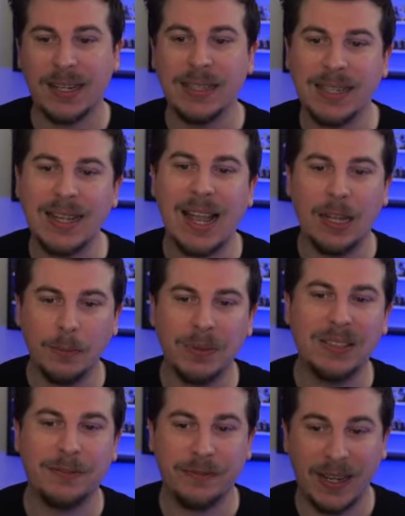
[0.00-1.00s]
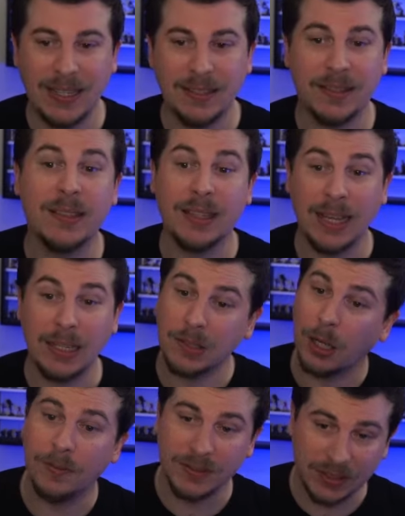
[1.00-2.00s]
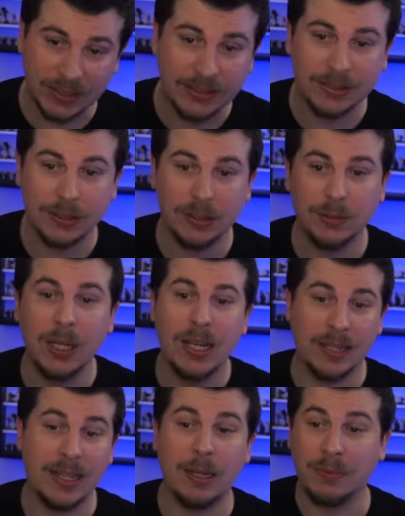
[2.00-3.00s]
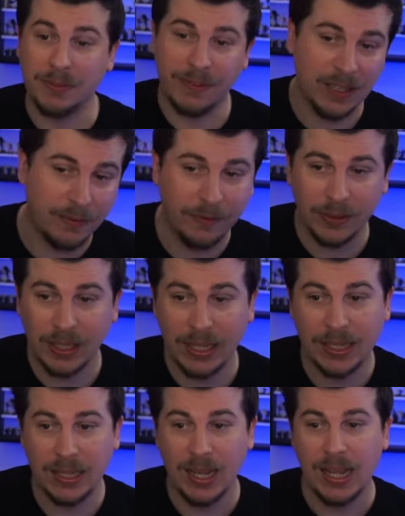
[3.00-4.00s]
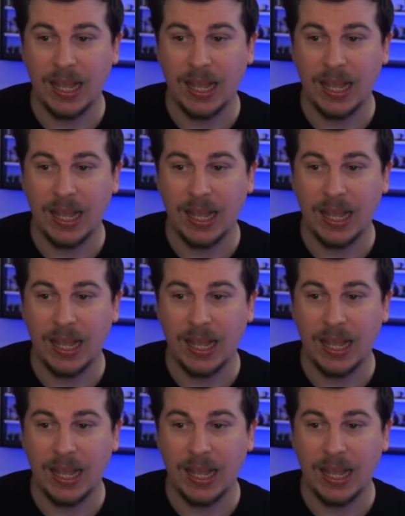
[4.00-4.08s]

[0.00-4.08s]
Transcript: and can help defend the likes of Sisu, can help defend Flynn,